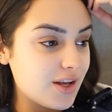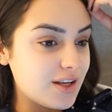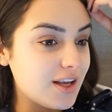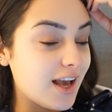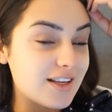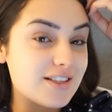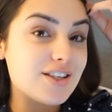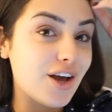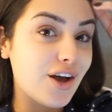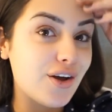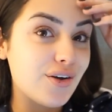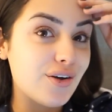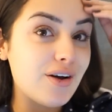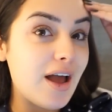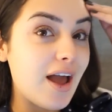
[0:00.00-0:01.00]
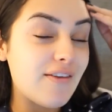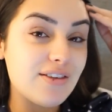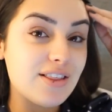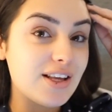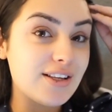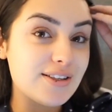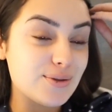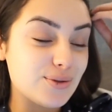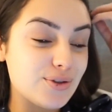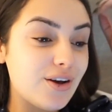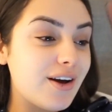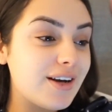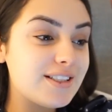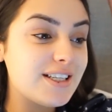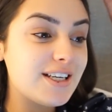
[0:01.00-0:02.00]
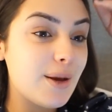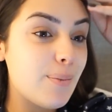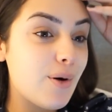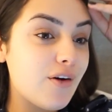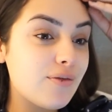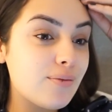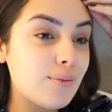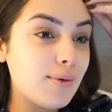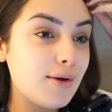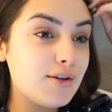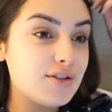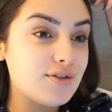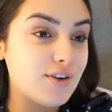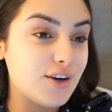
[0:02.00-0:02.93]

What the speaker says: Yeah, so everything is all tidy apart from the beauty